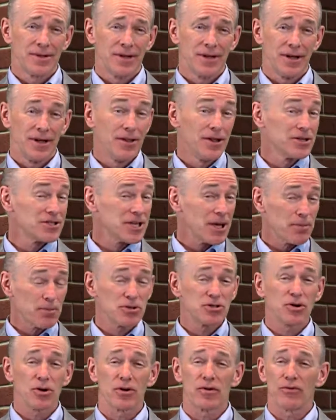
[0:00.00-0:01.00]
In this
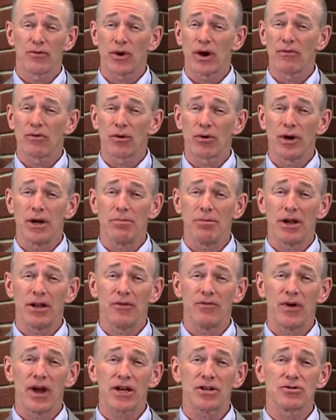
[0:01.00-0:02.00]
episode of Forever Green
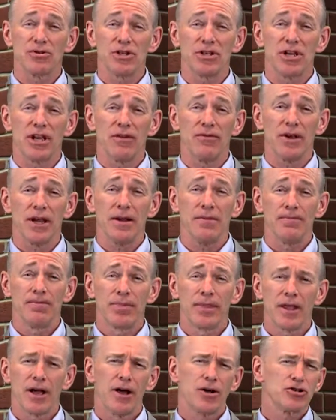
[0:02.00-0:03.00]
Manufacturing T V,
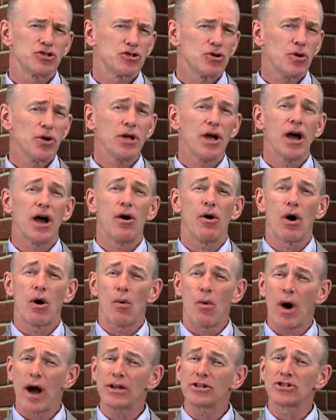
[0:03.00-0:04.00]
I'll show you how a
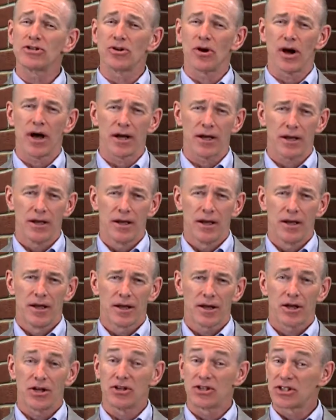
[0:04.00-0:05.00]
watchdog
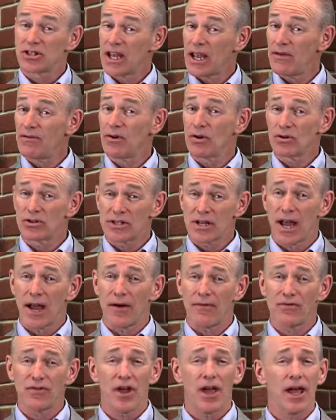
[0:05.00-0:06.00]
can save your
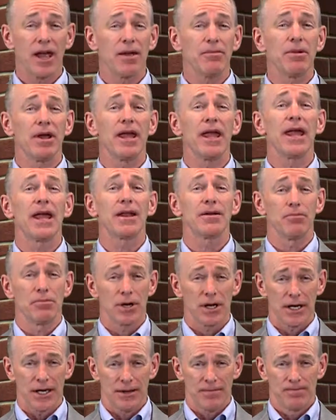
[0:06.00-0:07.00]
staff time and
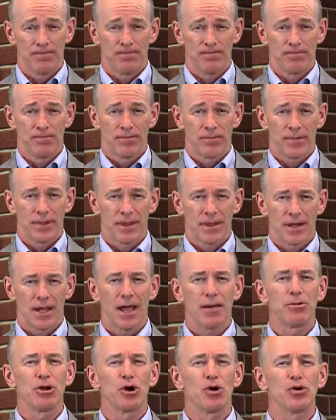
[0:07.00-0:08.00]
money.
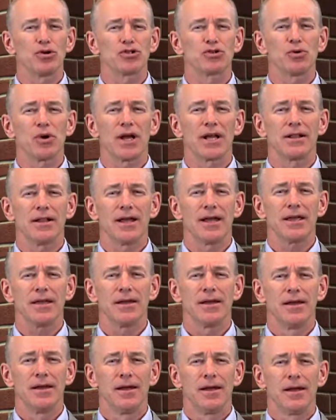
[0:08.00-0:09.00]
I'm your host, Greg Lake,
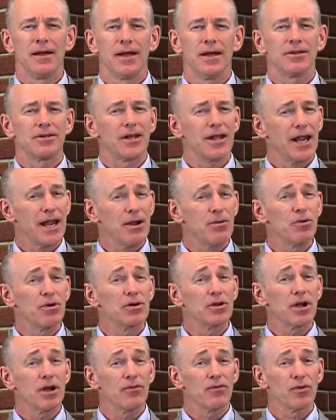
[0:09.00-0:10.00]
and today we'll
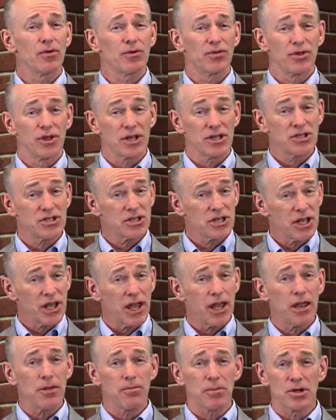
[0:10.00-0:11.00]
cover this
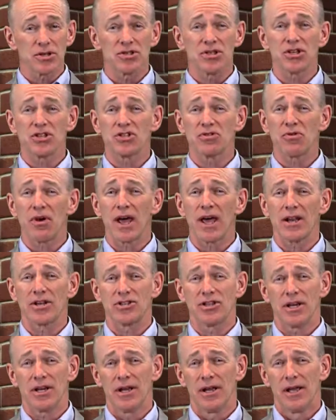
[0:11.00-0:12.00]
key business
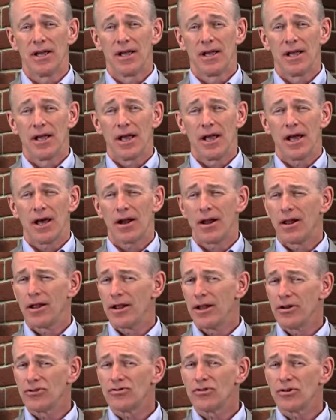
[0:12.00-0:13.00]
strategy, and I'll
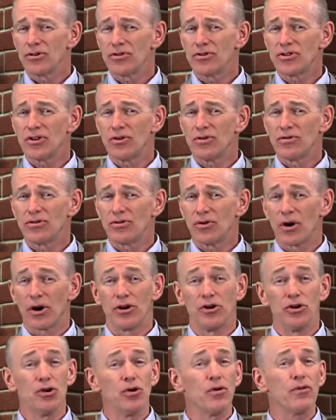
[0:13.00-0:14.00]
introduce you to our
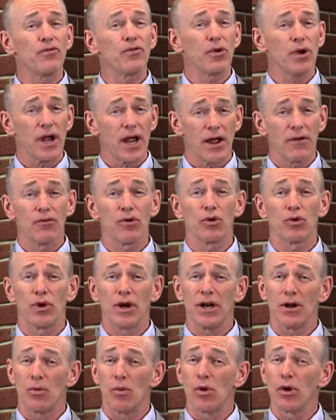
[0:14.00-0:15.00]
new Forever
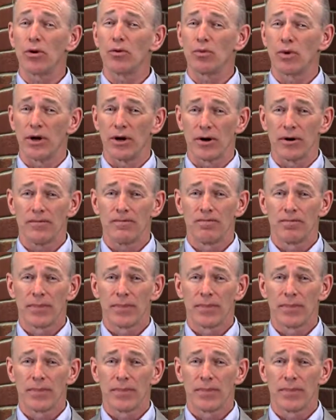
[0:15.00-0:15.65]
Green Award winner,